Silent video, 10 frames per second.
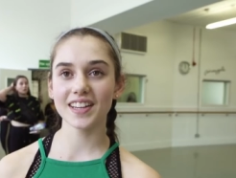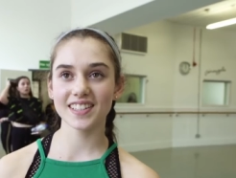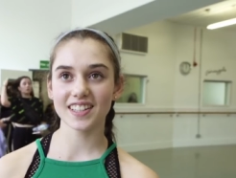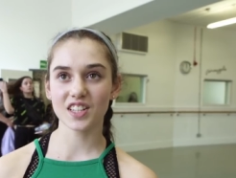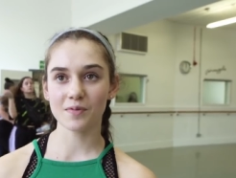
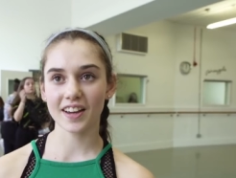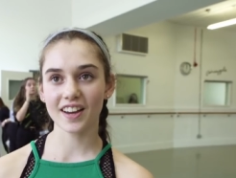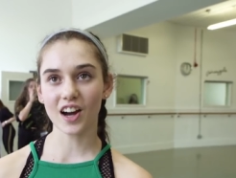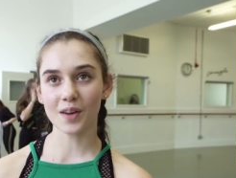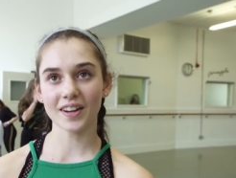easy to
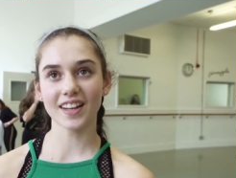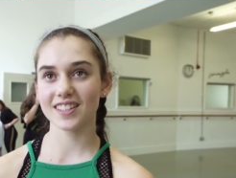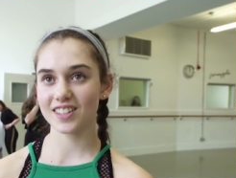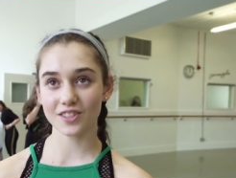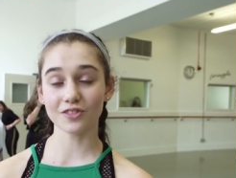pick up and
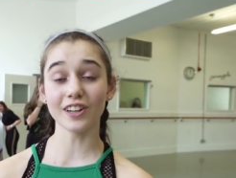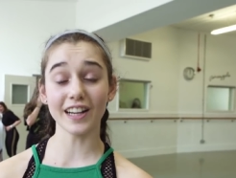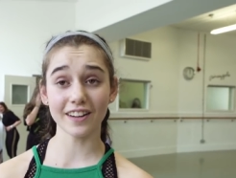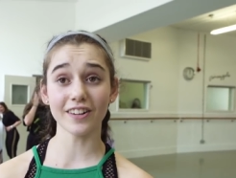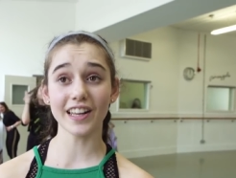it's just
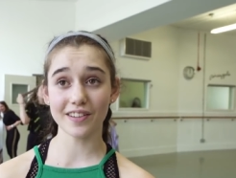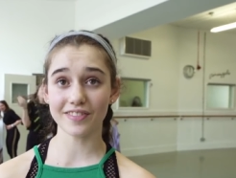really, really